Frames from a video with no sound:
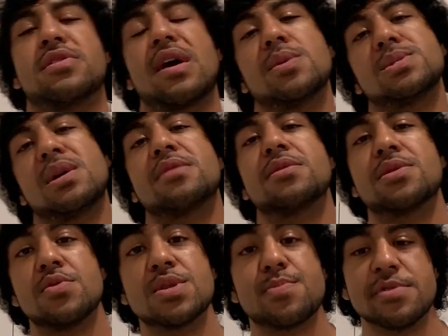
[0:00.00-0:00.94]
the outside of the
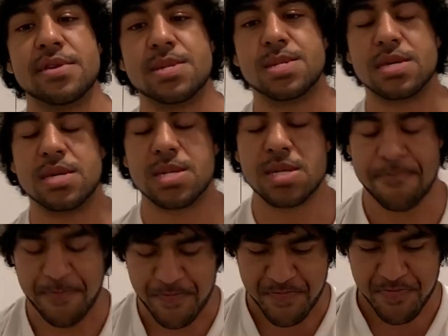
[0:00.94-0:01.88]
nosebleed seats,
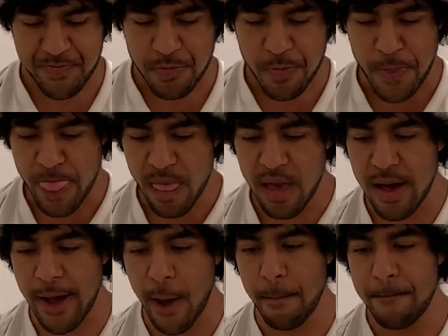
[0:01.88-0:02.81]

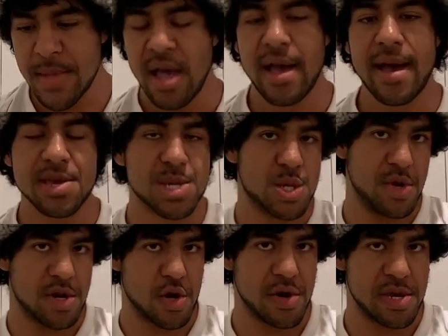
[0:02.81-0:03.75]
has to
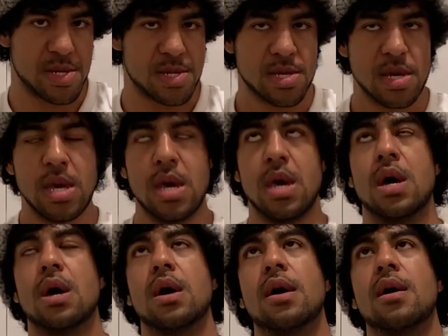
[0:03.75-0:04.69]
increase.
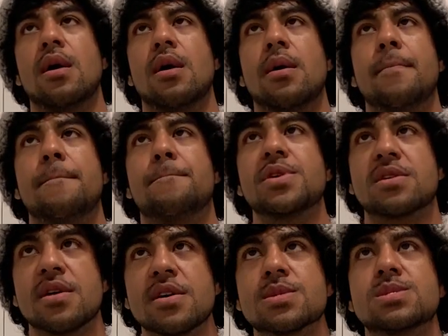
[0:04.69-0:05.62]

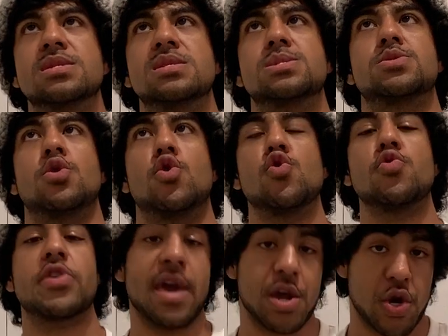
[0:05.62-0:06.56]
Because it needs to
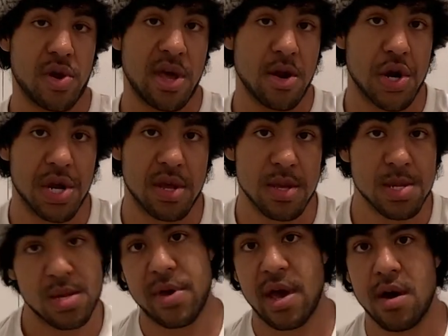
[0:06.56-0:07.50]
hold the extra energy
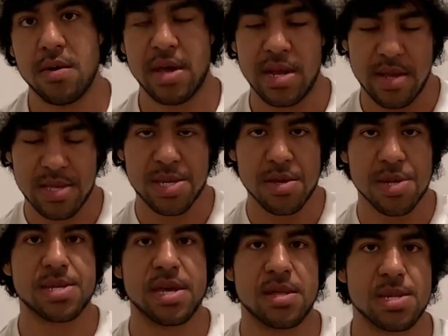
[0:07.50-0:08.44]
somehow and still
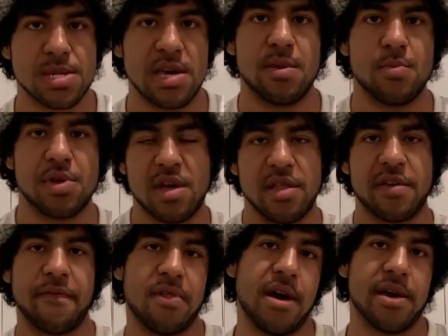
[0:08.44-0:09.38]
stay the same without
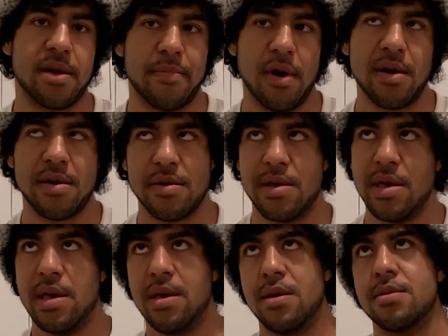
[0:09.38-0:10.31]
like flying apart.
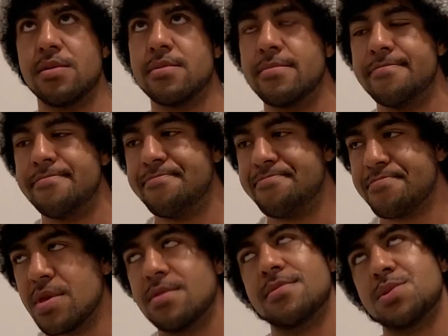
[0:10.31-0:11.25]
It
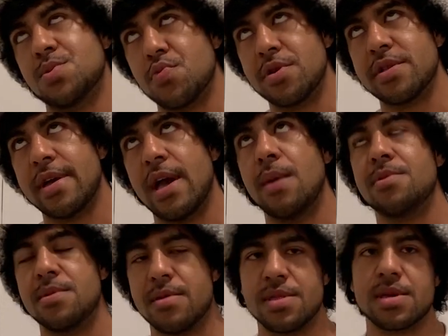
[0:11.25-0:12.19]
doesn't really
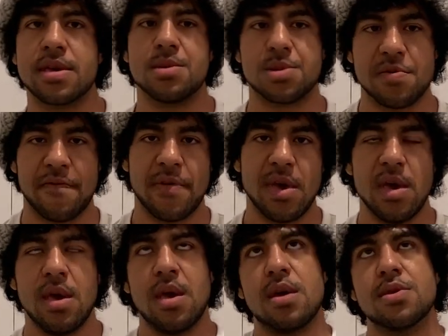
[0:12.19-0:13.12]
happen in the case of
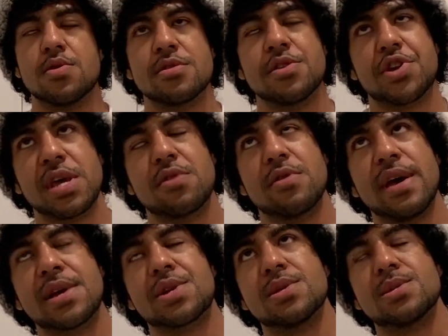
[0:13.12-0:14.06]
nuclear chain
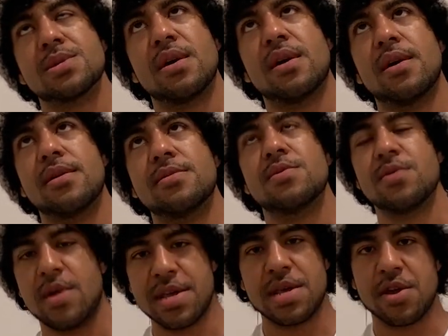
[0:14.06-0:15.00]
reactions.
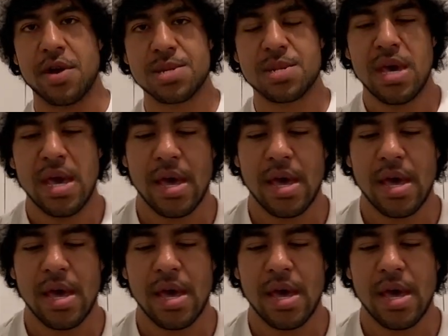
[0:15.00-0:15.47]
I digress.